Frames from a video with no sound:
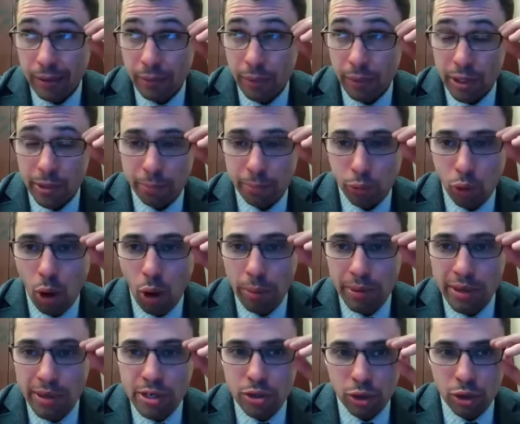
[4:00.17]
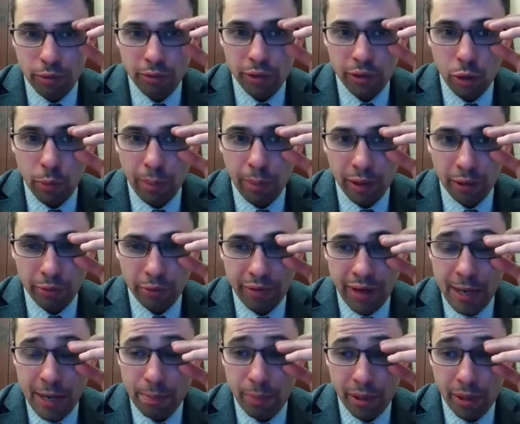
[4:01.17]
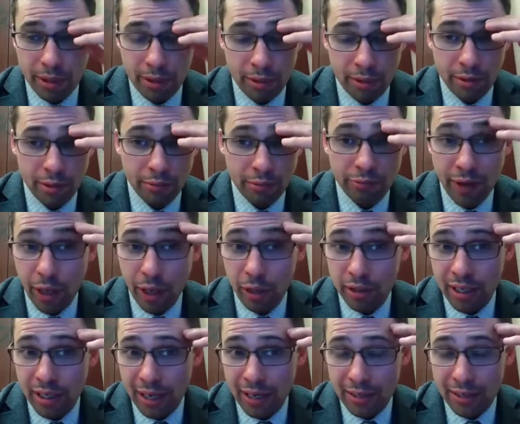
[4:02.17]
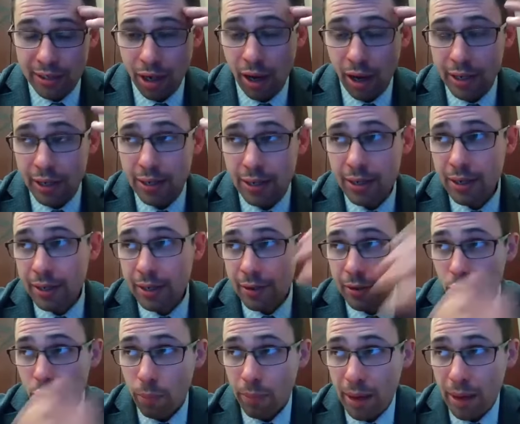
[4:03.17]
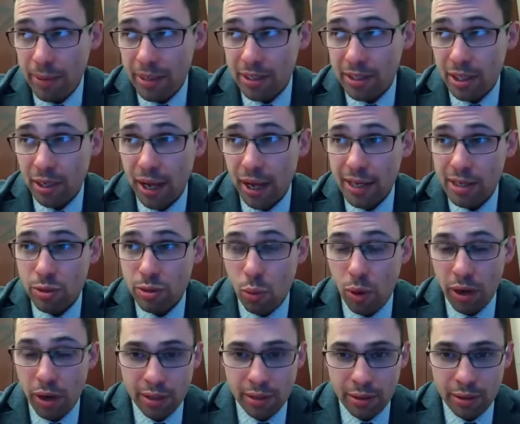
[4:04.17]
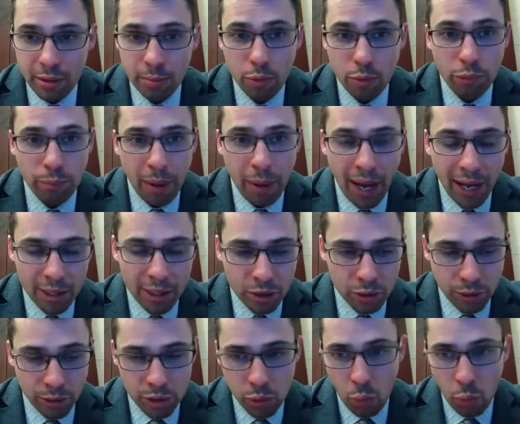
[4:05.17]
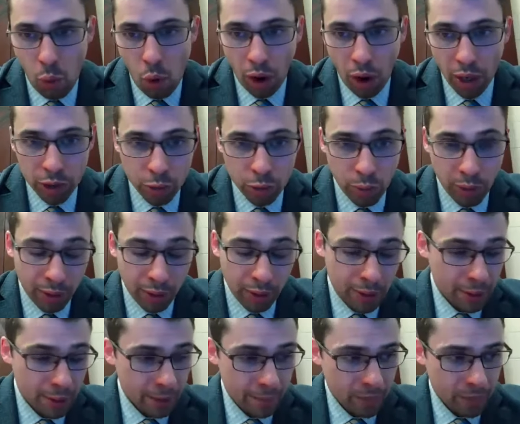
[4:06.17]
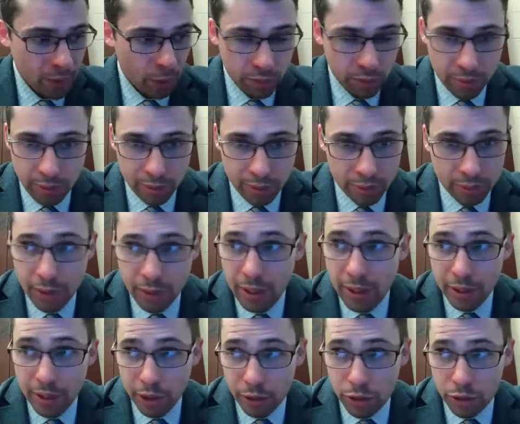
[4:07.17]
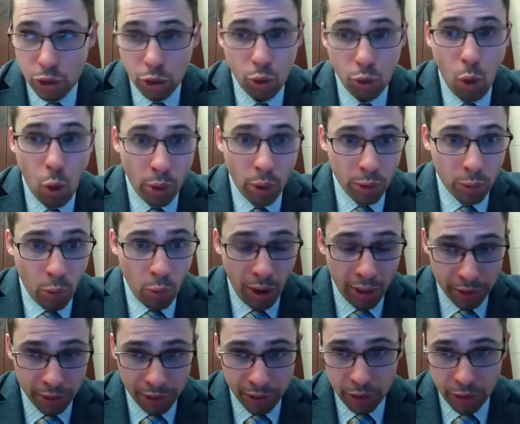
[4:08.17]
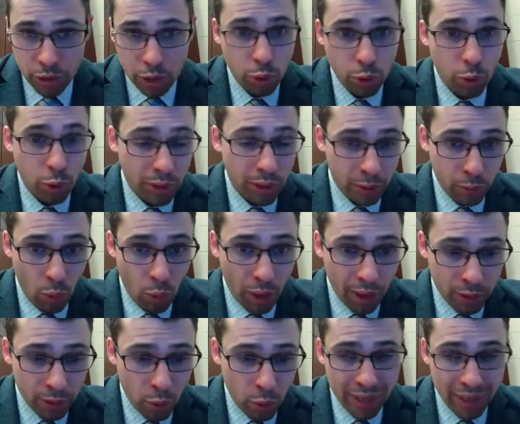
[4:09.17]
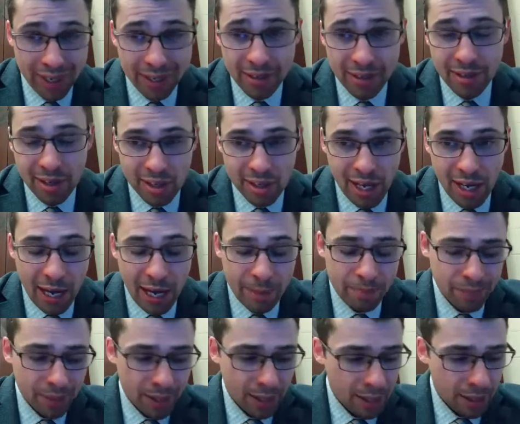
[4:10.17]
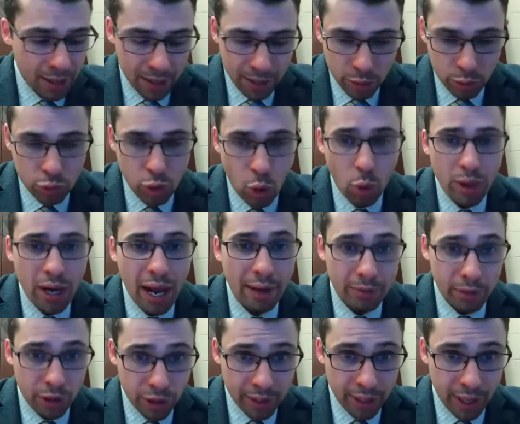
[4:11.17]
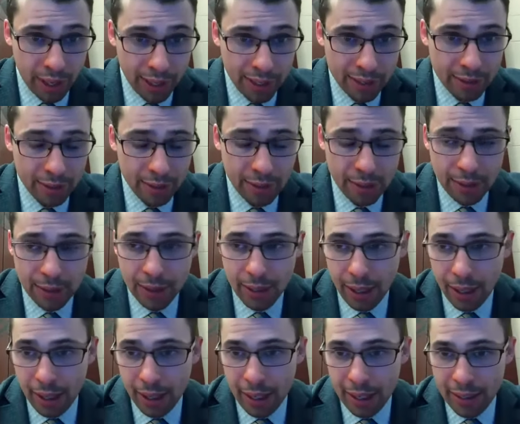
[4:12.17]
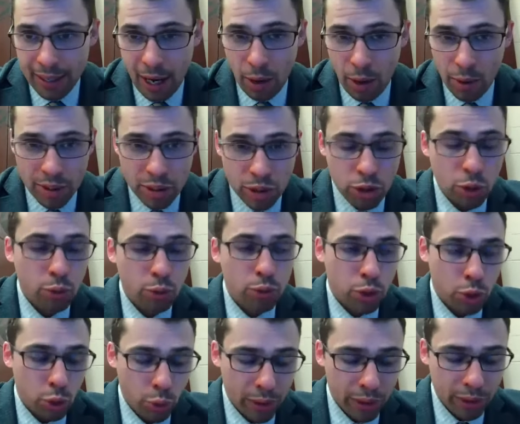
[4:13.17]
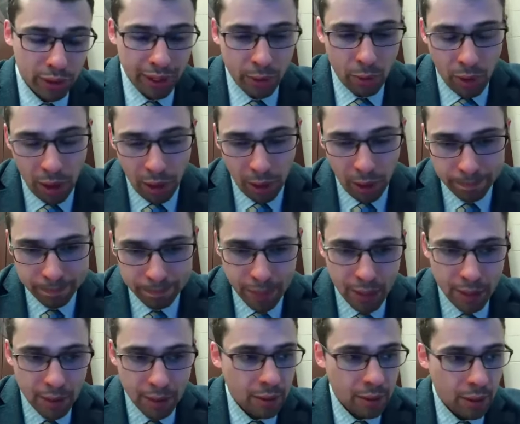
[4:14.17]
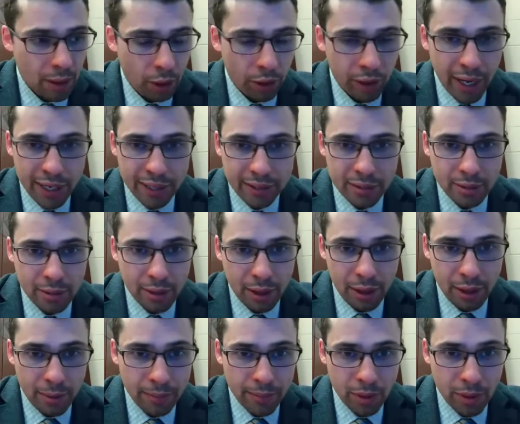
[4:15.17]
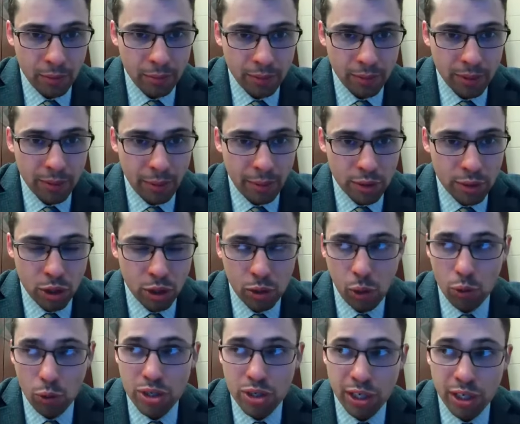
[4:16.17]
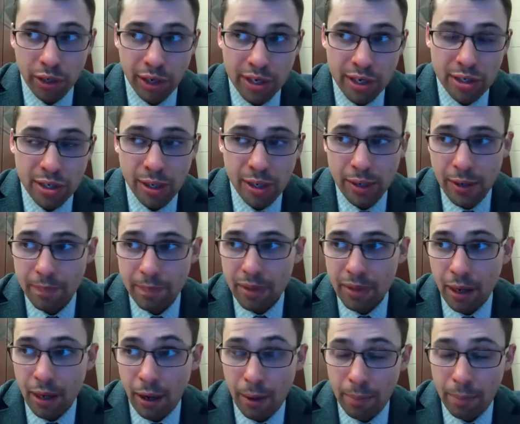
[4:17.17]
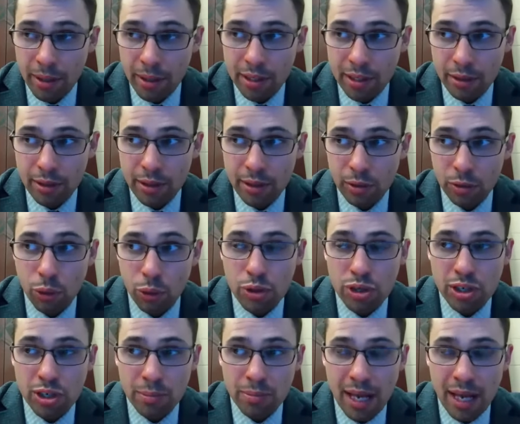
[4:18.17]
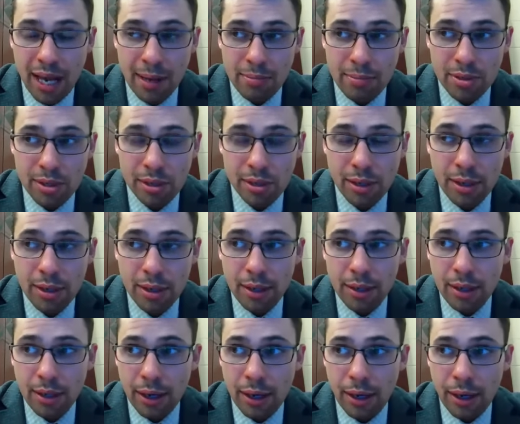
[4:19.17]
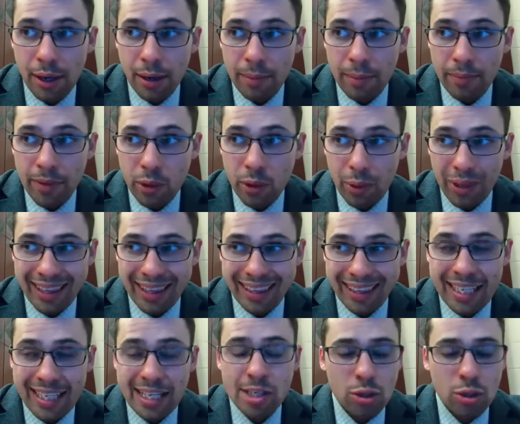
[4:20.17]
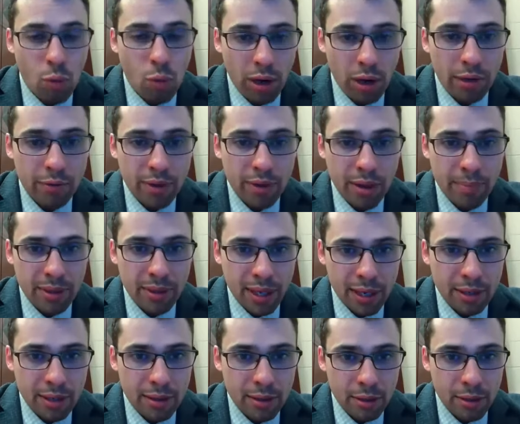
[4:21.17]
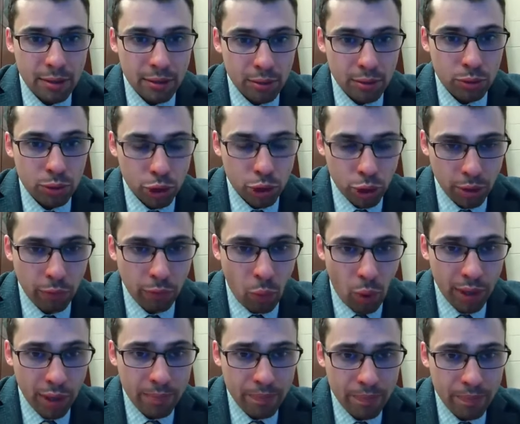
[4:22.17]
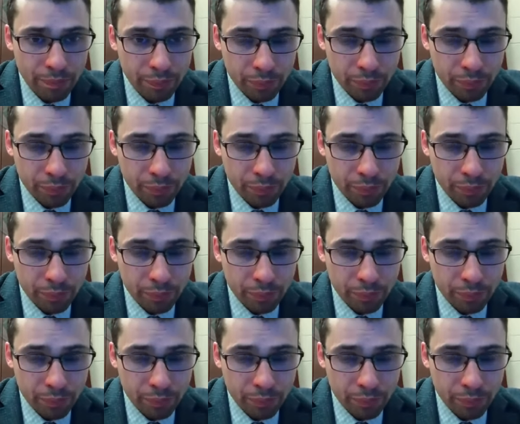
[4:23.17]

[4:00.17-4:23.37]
when you probably deserve a little better fate, but you fail to get it done. Maybe tonight's one you move past, or it's a wash where, you're 2-0-1 or you're 2-1 going into this game. You don't have a good night. Now it's 2-2, and you're like, well, all right. It was a close series. But you lose some games. At least one of them that you should have won